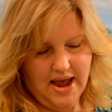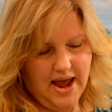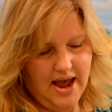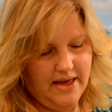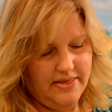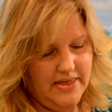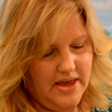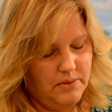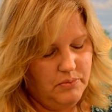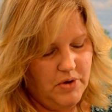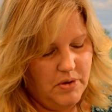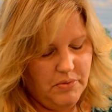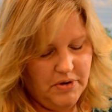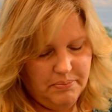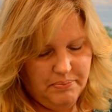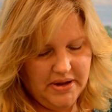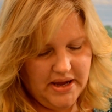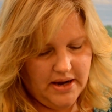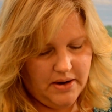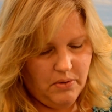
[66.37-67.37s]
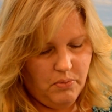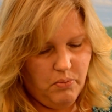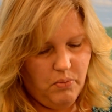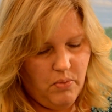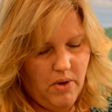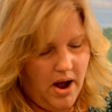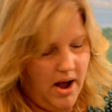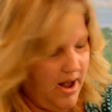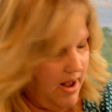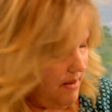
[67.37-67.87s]
And then we would pick
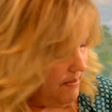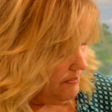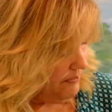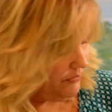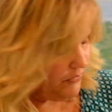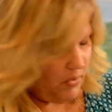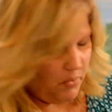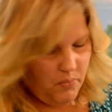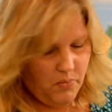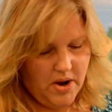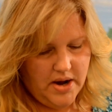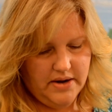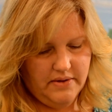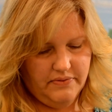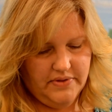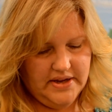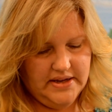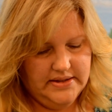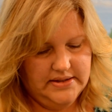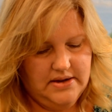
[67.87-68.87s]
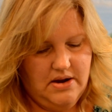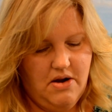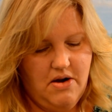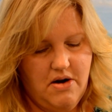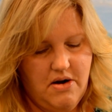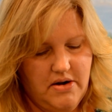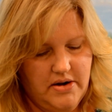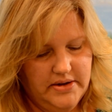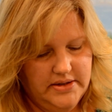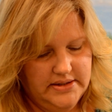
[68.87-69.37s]
one of these
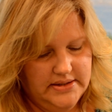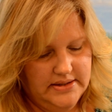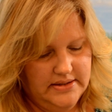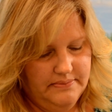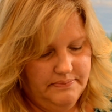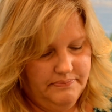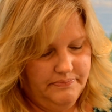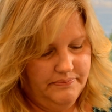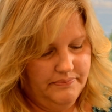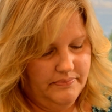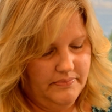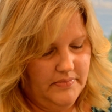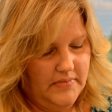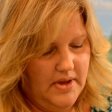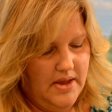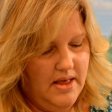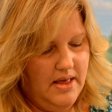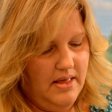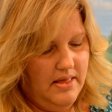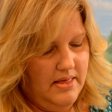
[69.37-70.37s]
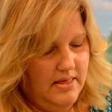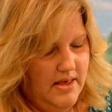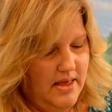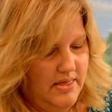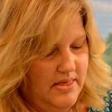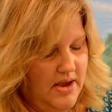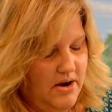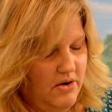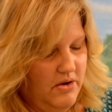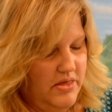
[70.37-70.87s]
cards
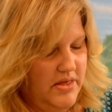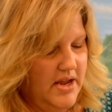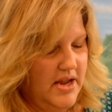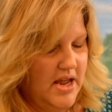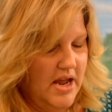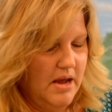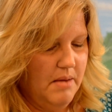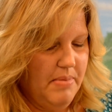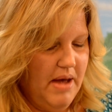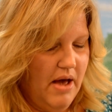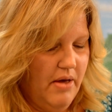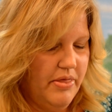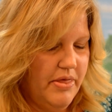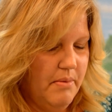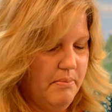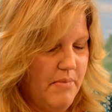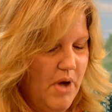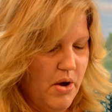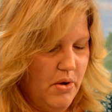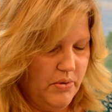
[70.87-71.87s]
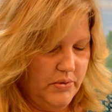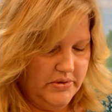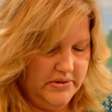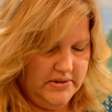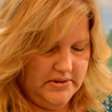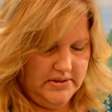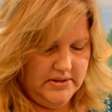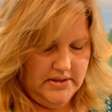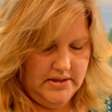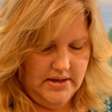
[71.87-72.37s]
that they're thinking about the
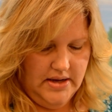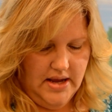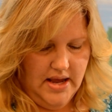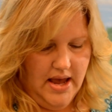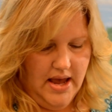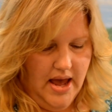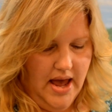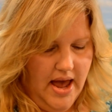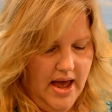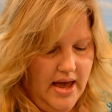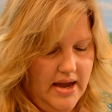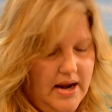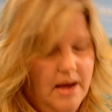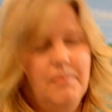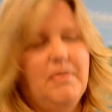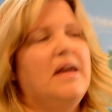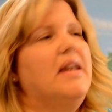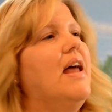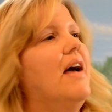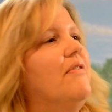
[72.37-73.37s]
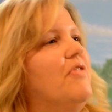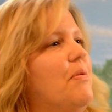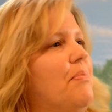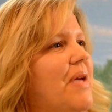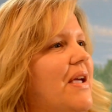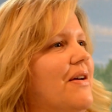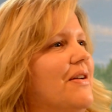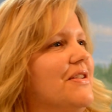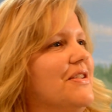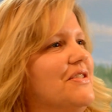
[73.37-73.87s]
most, and I might have the
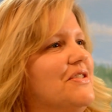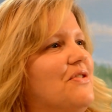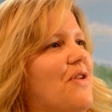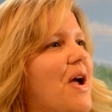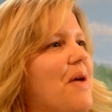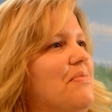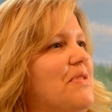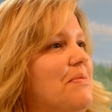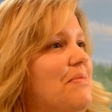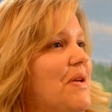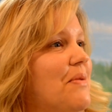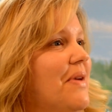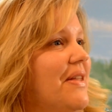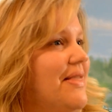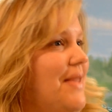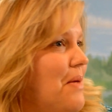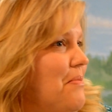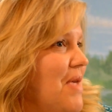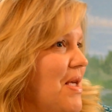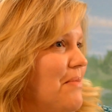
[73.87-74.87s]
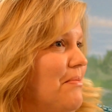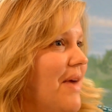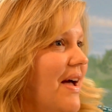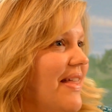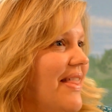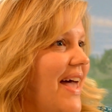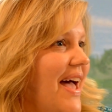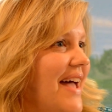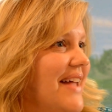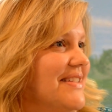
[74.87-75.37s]
parent describe to me what they mean by
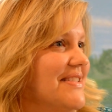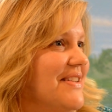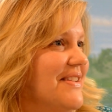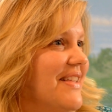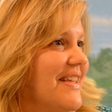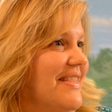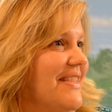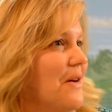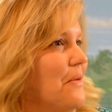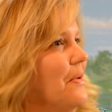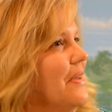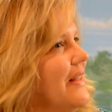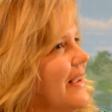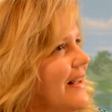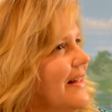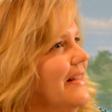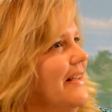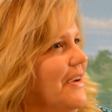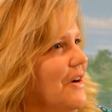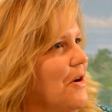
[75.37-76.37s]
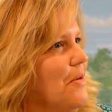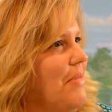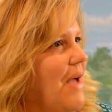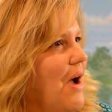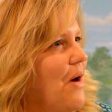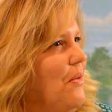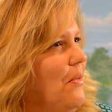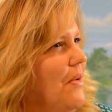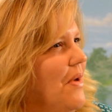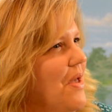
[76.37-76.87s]
that so that they're really clear
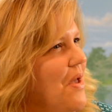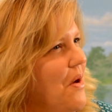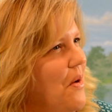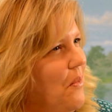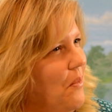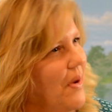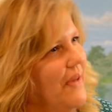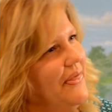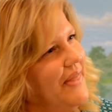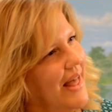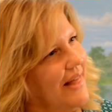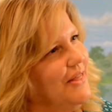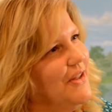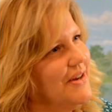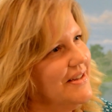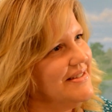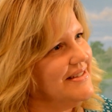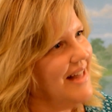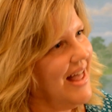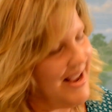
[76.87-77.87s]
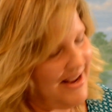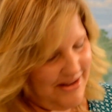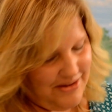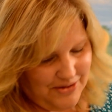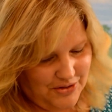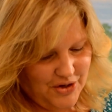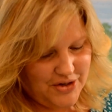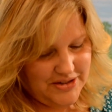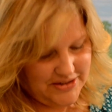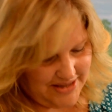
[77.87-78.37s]
about what that looks
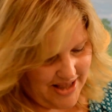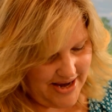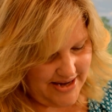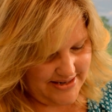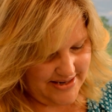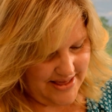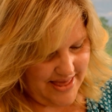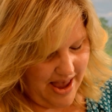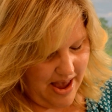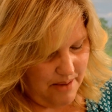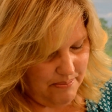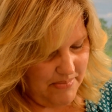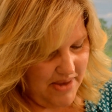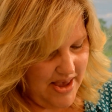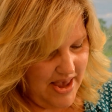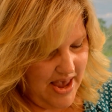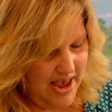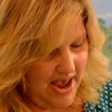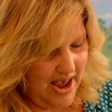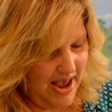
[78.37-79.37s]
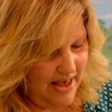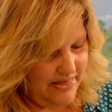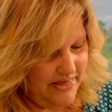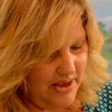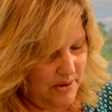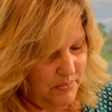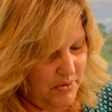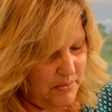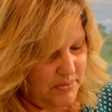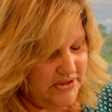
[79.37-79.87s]
like to them. And
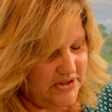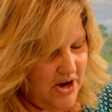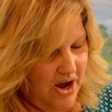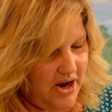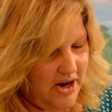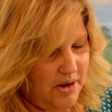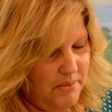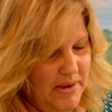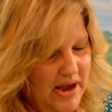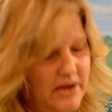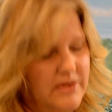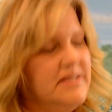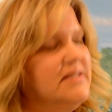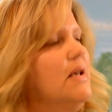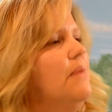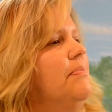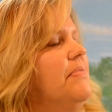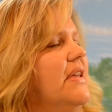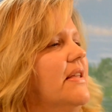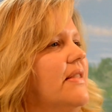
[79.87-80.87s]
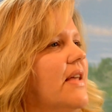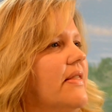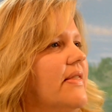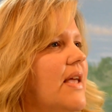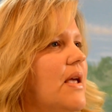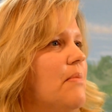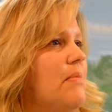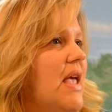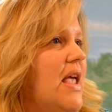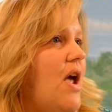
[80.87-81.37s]
then we would talk about something that
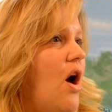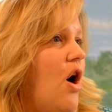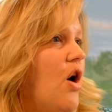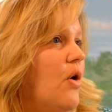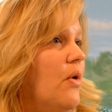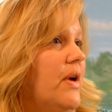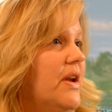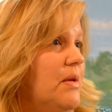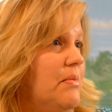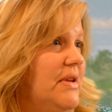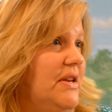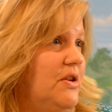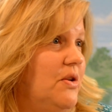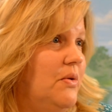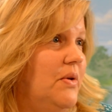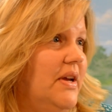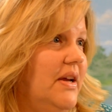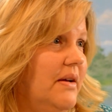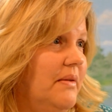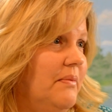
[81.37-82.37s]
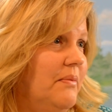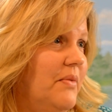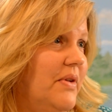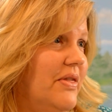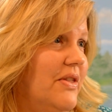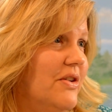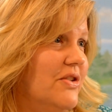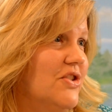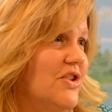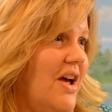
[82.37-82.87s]
they may already be doing
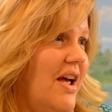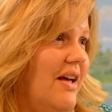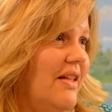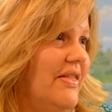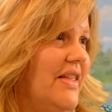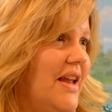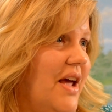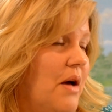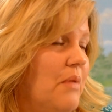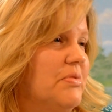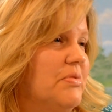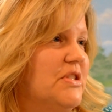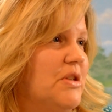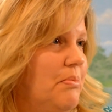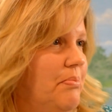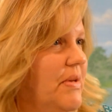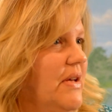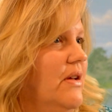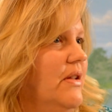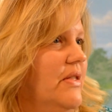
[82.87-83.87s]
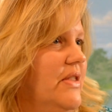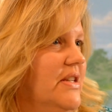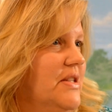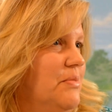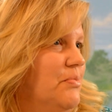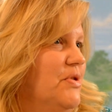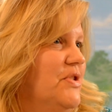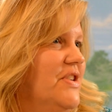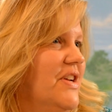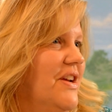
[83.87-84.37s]
with their child that helps to build this
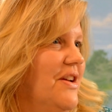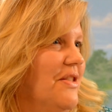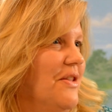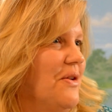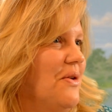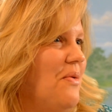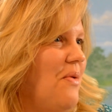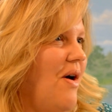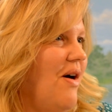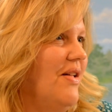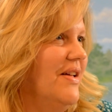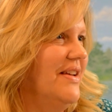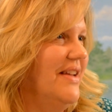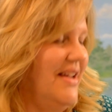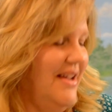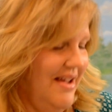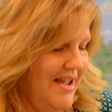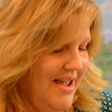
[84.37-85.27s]
particular quality.